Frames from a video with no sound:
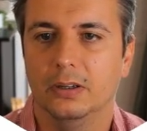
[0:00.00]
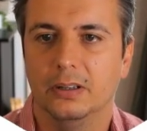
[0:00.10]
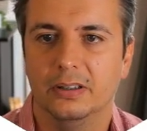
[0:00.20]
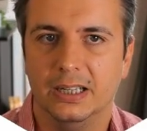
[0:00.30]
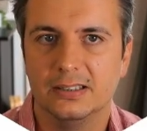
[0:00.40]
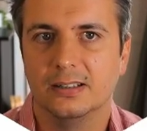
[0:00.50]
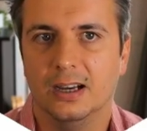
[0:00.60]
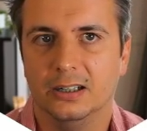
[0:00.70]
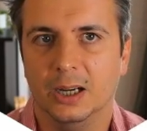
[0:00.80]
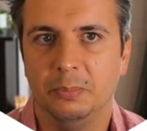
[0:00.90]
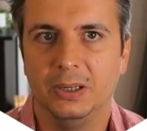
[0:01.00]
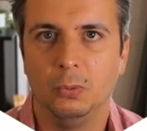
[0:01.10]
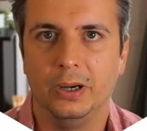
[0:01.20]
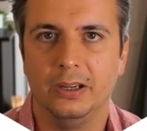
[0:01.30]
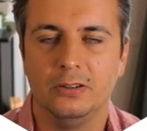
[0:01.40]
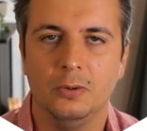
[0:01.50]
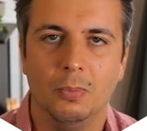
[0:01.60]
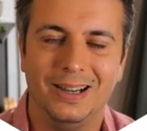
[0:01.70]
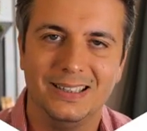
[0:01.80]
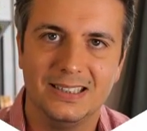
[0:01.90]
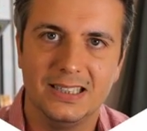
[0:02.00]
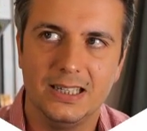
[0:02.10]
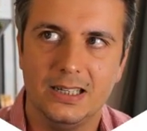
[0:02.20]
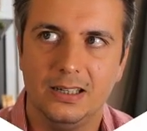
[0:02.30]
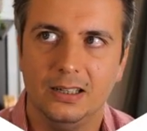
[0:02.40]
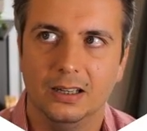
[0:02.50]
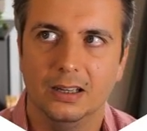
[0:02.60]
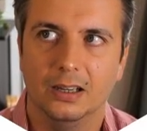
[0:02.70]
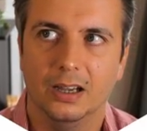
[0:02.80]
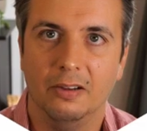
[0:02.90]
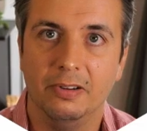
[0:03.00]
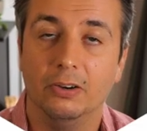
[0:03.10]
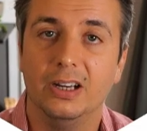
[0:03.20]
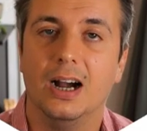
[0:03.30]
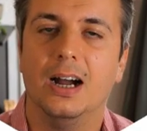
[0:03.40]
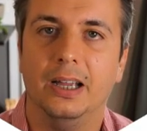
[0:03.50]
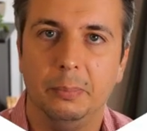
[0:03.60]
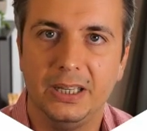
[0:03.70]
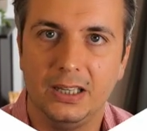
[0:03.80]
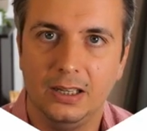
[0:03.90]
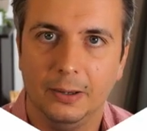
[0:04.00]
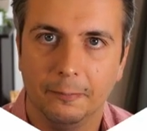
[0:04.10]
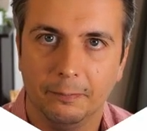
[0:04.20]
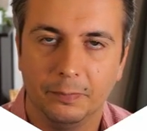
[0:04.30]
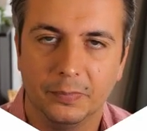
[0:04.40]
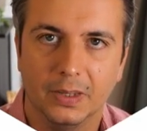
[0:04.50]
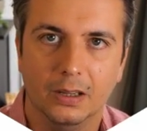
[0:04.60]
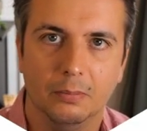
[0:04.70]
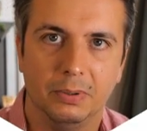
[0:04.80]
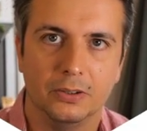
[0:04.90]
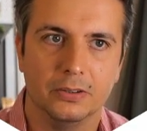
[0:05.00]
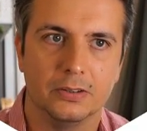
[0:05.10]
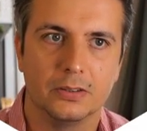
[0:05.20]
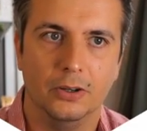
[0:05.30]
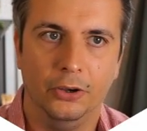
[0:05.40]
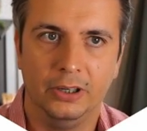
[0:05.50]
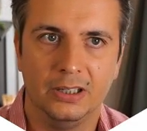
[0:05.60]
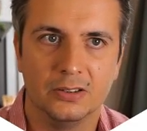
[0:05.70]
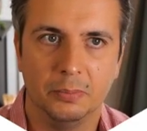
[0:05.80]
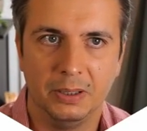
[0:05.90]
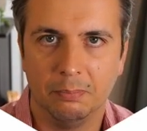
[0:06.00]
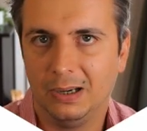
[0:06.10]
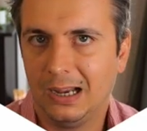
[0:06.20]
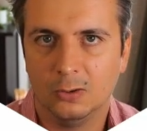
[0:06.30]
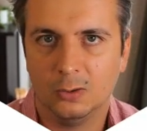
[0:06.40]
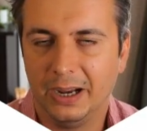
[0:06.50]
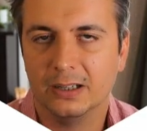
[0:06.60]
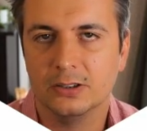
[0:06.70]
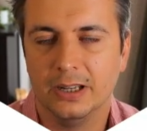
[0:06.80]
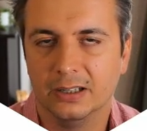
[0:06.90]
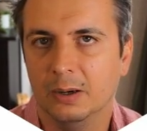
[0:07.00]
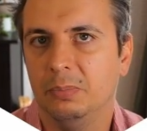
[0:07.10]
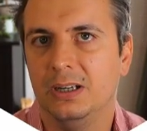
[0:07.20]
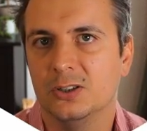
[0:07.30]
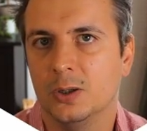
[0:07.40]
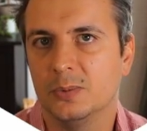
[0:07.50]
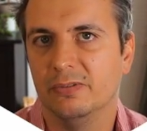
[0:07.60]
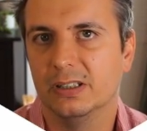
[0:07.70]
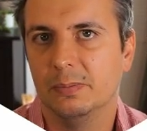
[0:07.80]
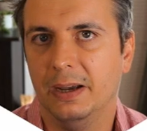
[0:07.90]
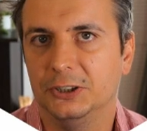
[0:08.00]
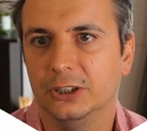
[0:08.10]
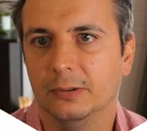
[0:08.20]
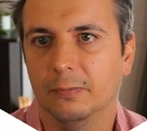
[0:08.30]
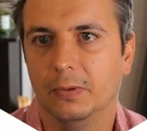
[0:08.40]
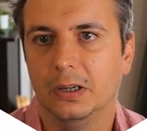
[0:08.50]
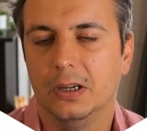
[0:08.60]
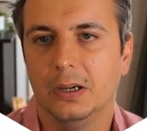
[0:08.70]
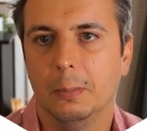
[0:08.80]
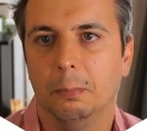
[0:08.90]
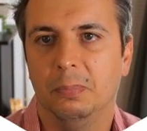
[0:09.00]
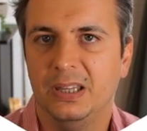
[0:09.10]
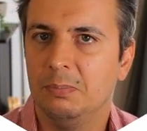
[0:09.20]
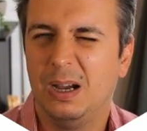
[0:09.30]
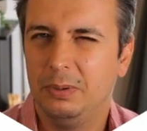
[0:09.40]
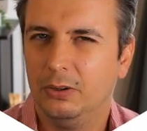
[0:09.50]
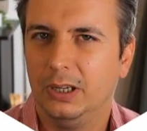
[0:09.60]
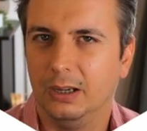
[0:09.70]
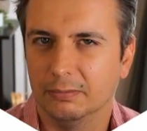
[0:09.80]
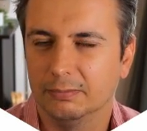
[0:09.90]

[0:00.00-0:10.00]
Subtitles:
that's the kind of company where you might see a very high PE because earnings are being plowed back into that company in terms of expansion. But that might be okay